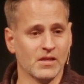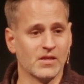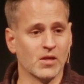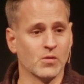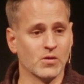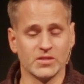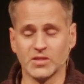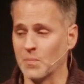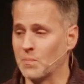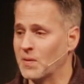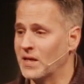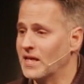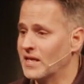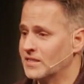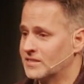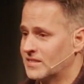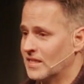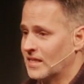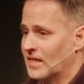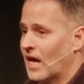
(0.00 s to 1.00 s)
There is a
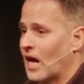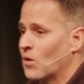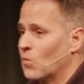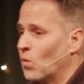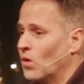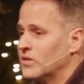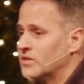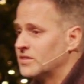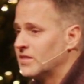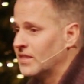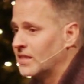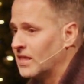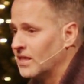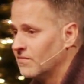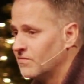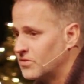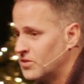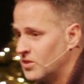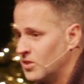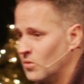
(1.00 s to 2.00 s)
peace that God wants to
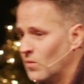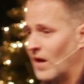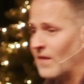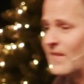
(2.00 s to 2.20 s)
give to